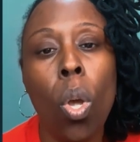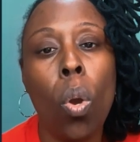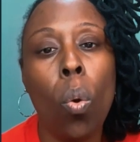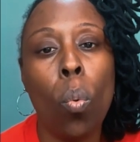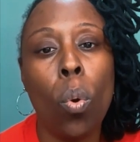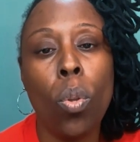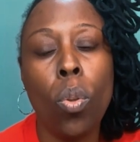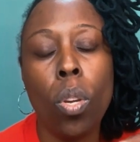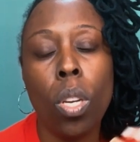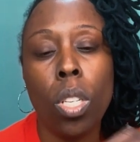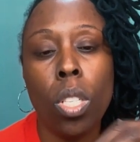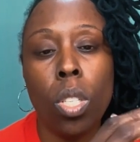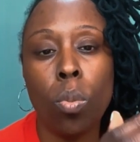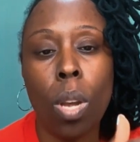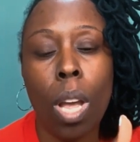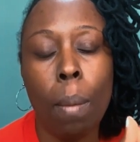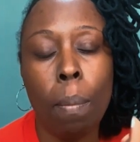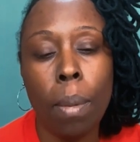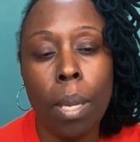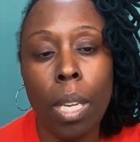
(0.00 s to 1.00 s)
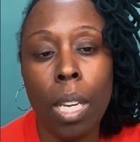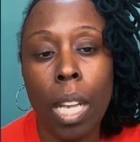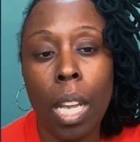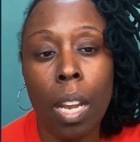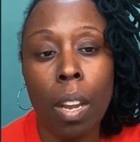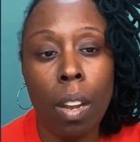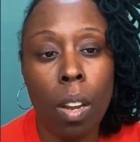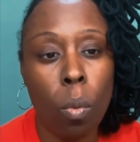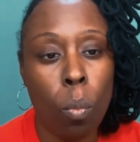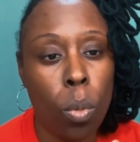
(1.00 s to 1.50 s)
where you can drop in
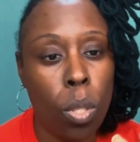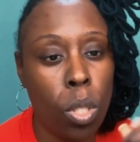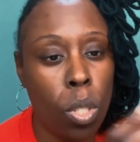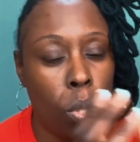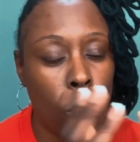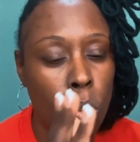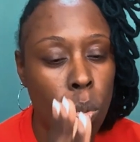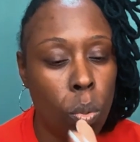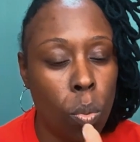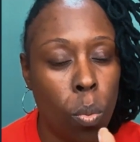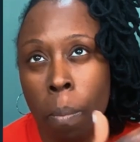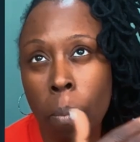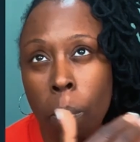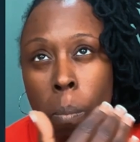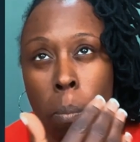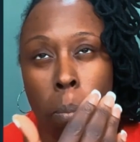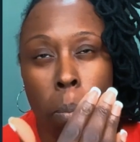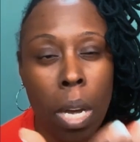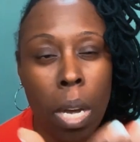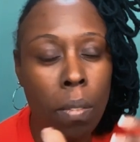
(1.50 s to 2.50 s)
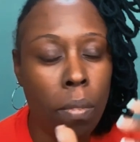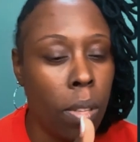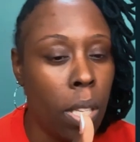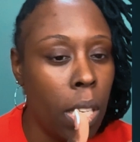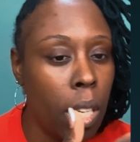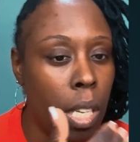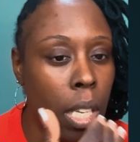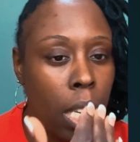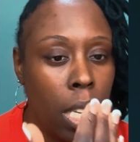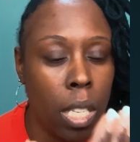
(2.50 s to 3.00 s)
there and we do
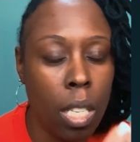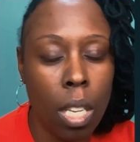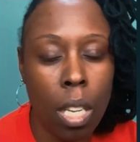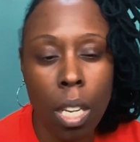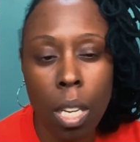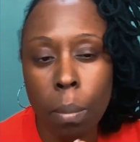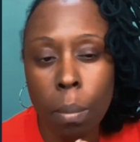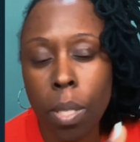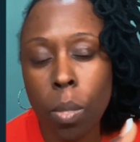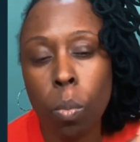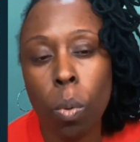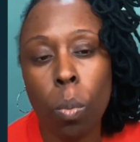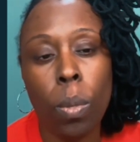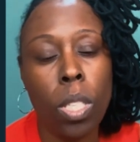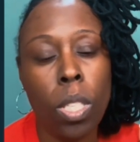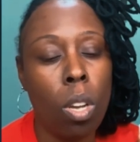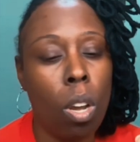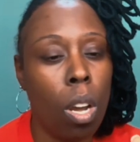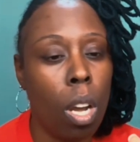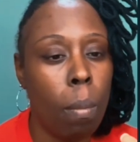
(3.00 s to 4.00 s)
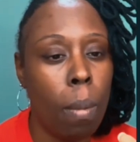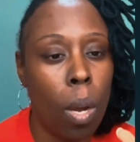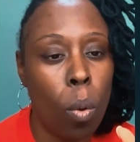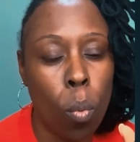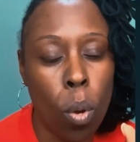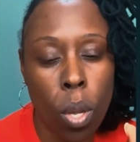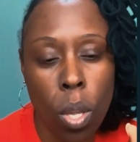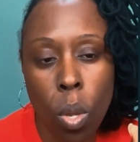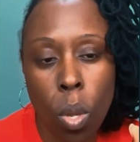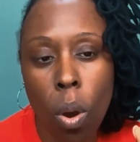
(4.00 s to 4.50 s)
monthly get ups where we talk
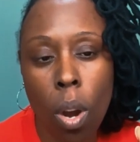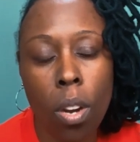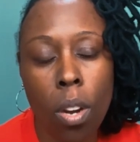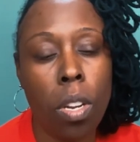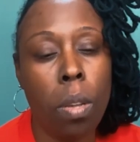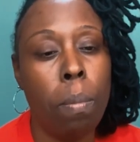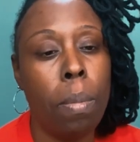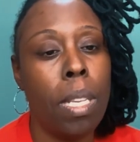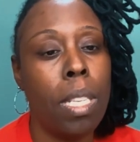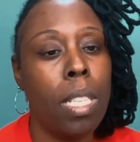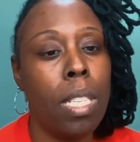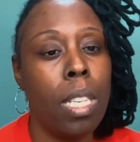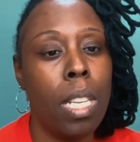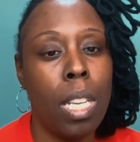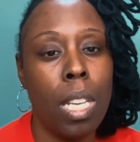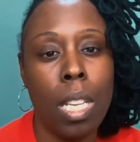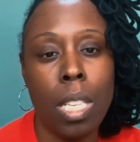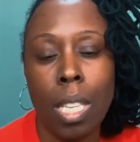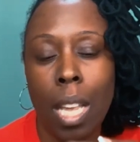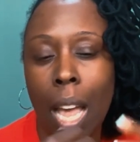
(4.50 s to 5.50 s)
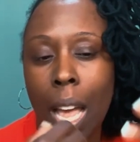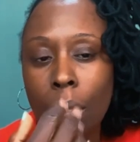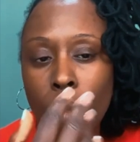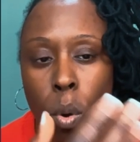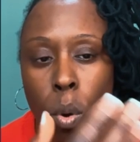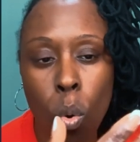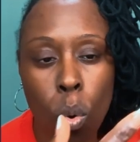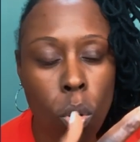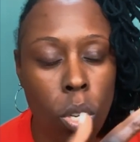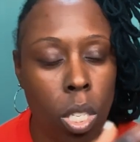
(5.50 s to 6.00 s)
about where you are in your business. I have
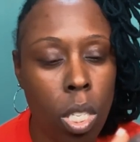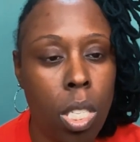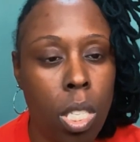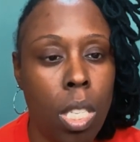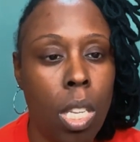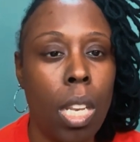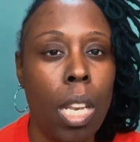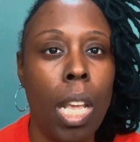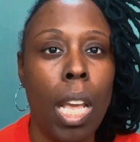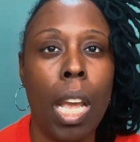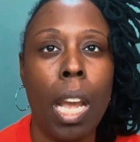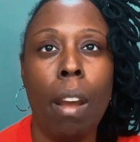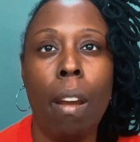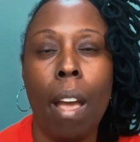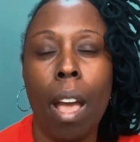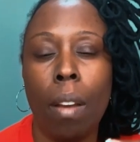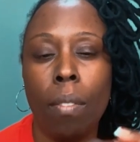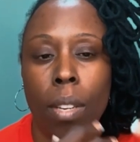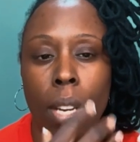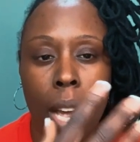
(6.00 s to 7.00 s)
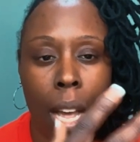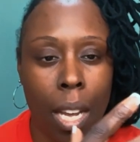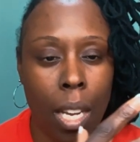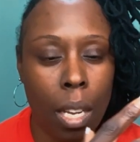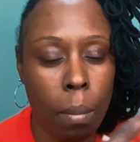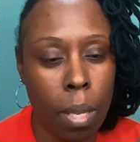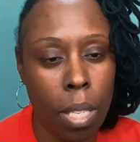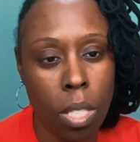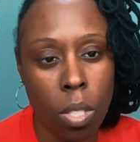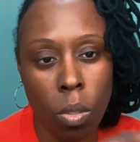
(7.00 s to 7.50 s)
courses in there. I have
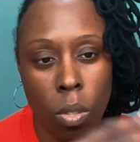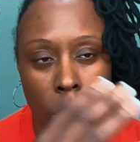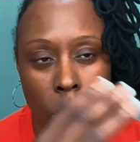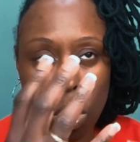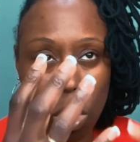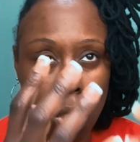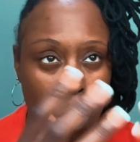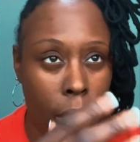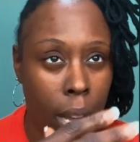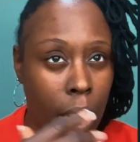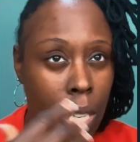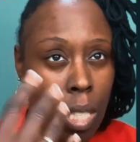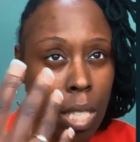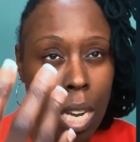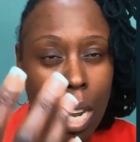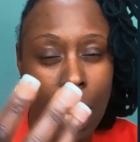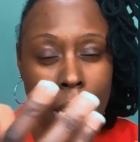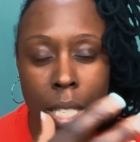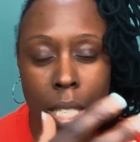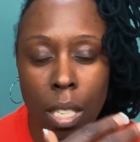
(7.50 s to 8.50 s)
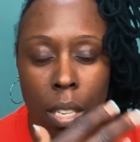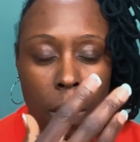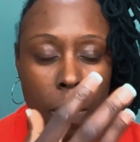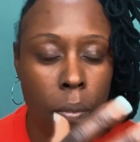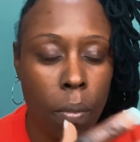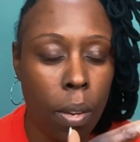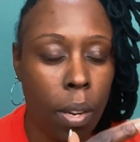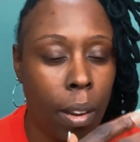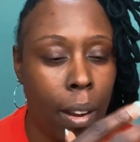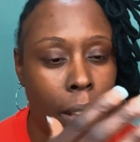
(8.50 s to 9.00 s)
documents on strategizing
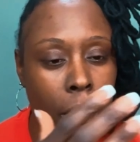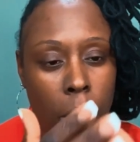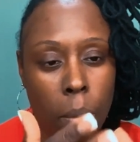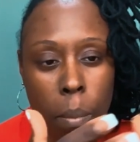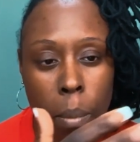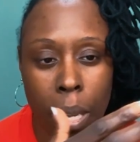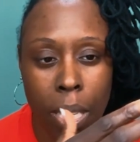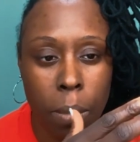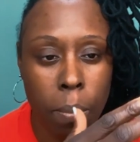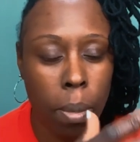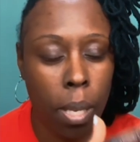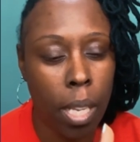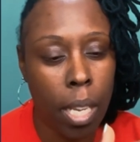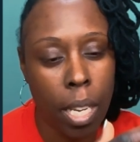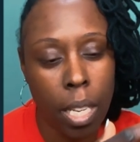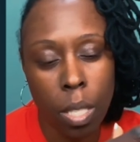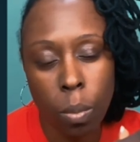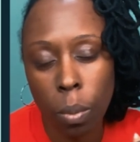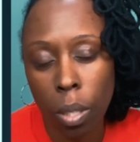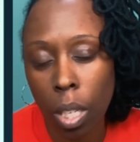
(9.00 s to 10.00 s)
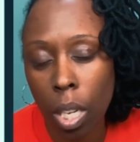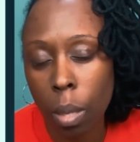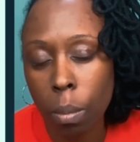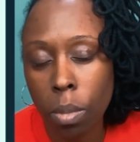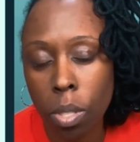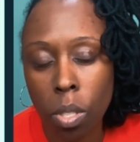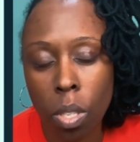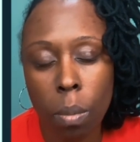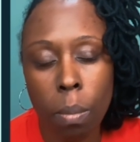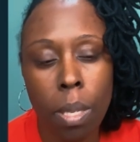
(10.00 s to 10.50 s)
and figuring out the best plays when it
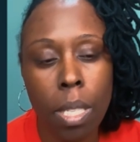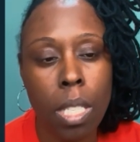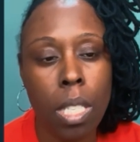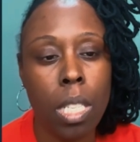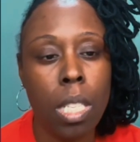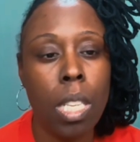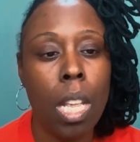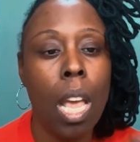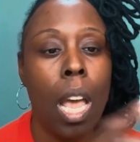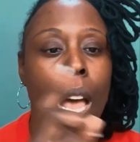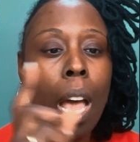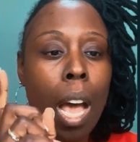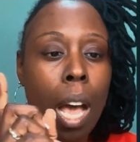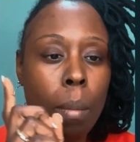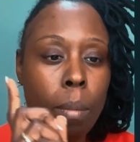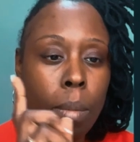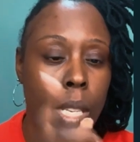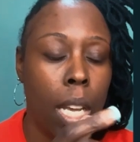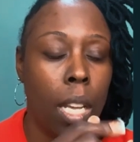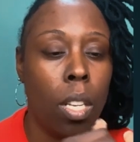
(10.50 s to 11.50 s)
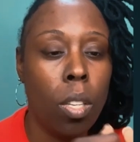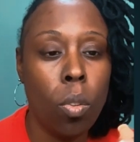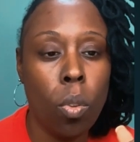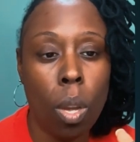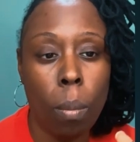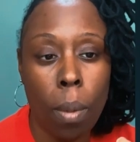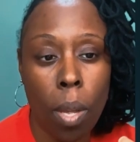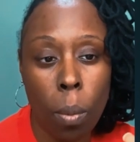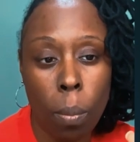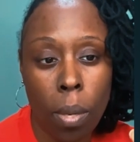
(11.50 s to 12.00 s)
comes to your business. I'm telling
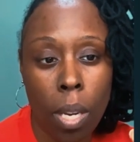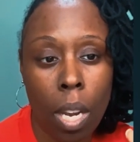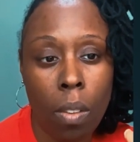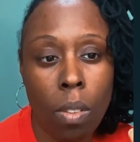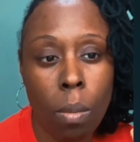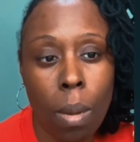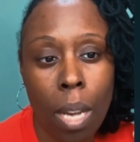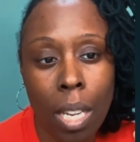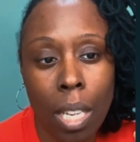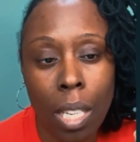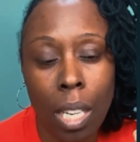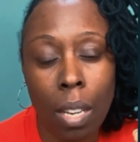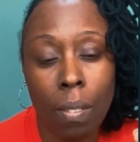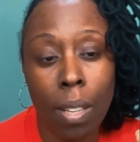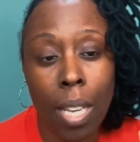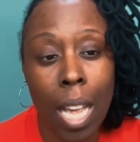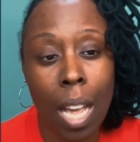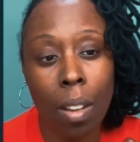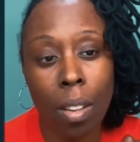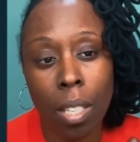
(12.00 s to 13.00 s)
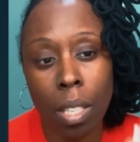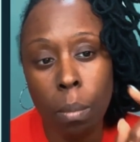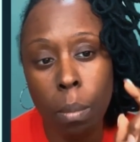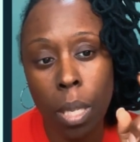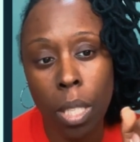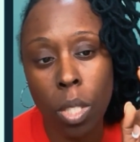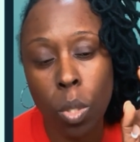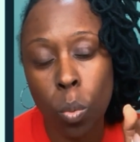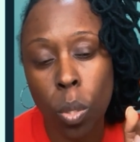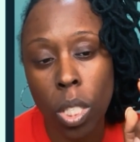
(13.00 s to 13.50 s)
you, I'm helping everybody level out in the
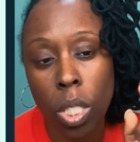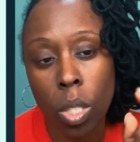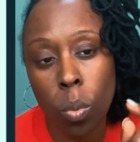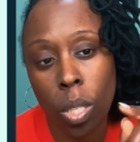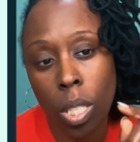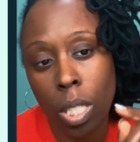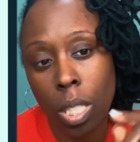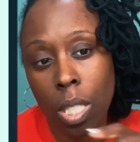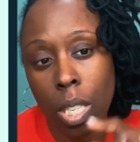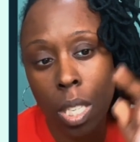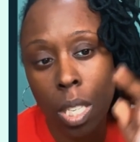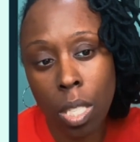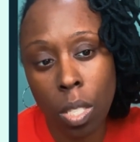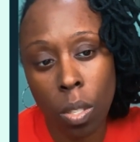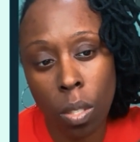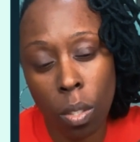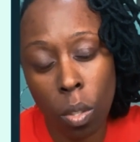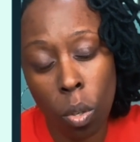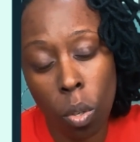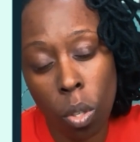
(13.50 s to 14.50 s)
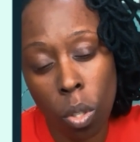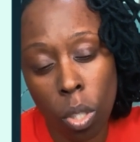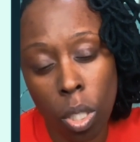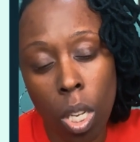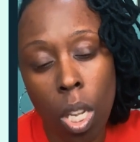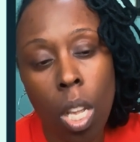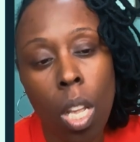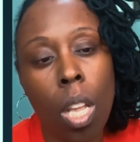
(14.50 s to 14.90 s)
big 2026 and on.